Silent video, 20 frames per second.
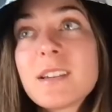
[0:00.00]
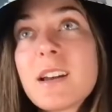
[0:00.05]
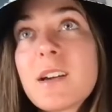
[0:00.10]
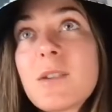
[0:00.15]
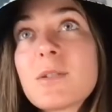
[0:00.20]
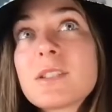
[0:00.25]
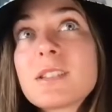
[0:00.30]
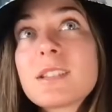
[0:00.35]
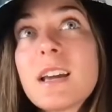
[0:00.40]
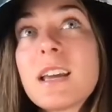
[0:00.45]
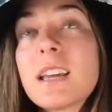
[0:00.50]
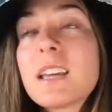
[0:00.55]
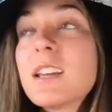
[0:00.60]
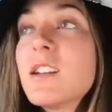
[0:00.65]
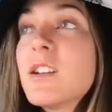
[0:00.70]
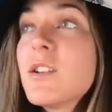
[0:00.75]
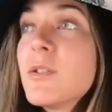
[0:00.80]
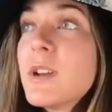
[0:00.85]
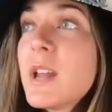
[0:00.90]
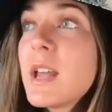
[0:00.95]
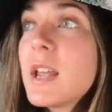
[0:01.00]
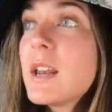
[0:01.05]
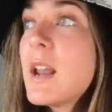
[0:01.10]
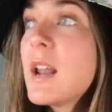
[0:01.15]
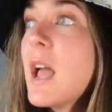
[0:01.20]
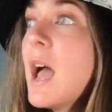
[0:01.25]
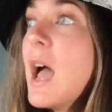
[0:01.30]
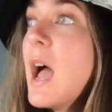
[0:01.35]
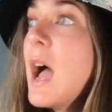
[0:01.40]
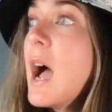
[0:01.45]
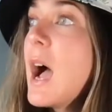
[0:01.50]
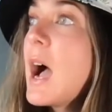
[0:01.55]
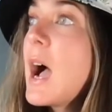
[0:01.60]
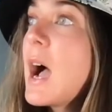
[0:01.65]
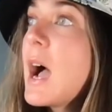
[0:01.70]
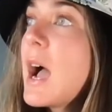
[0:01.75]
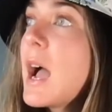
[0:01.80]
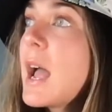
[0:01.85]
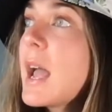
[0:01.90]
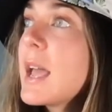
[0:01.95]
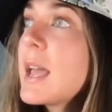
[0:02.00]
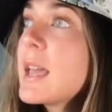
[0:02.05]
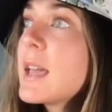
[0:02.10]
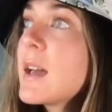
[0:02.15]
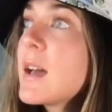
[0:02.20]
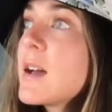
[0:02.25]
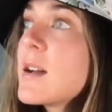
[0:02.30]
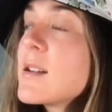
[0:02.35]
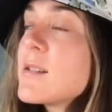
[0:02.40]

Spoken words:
and I was like, Nate, I